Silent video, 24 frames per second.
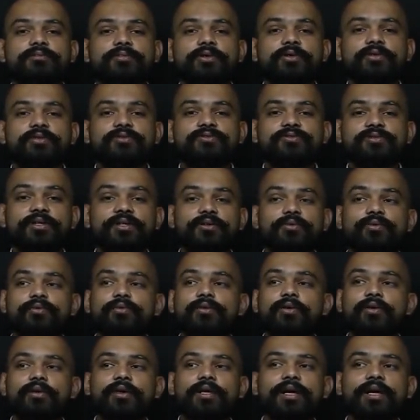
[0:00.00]
because they do
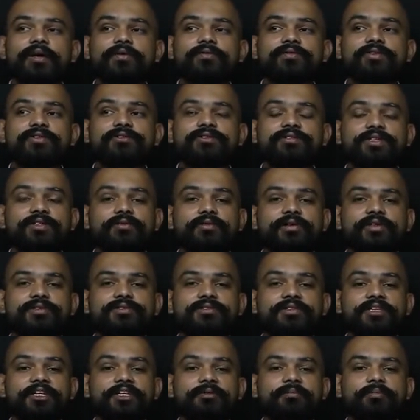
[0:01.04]
not have the
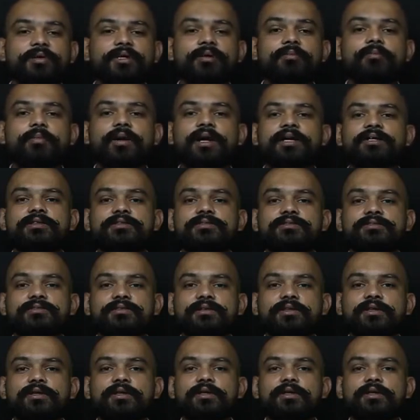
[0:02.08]
sewage treatment plants.